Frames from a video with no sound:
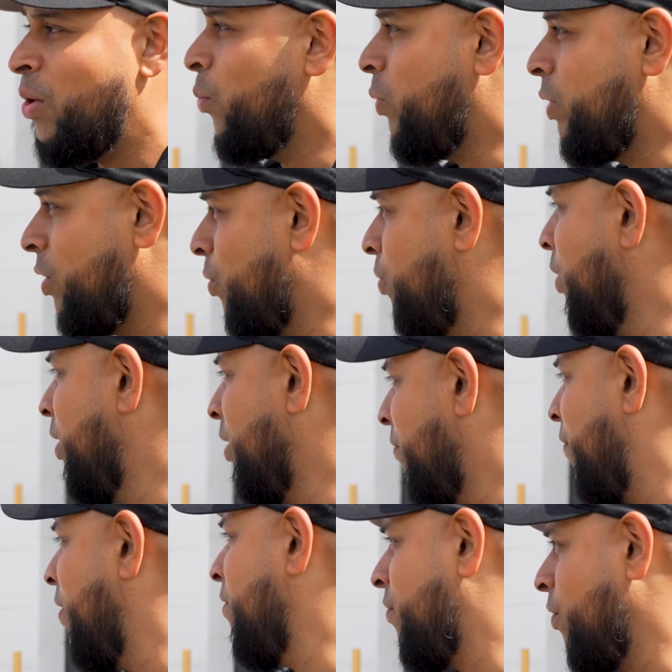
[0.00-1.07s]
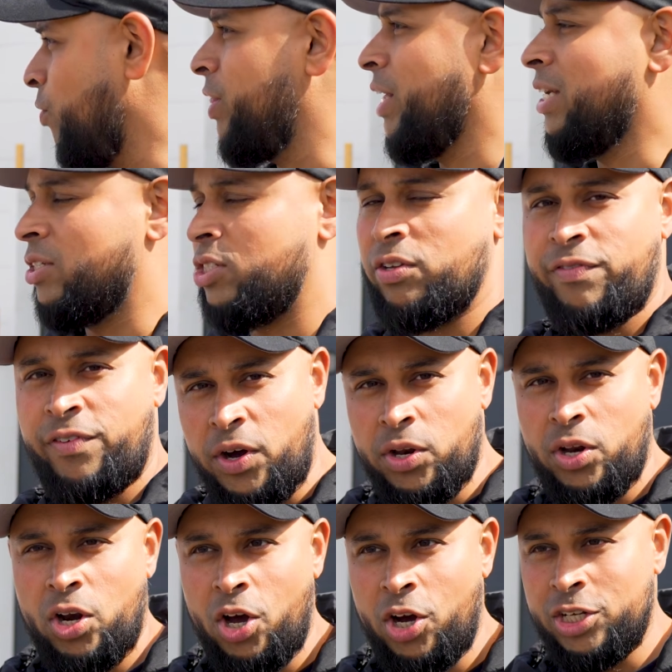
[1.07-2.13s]
We do need a fair few things to
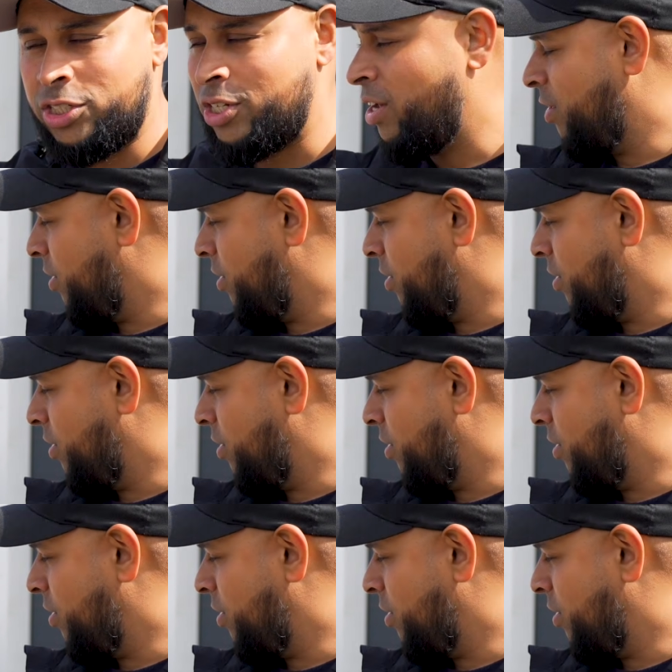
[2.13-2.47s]
finalise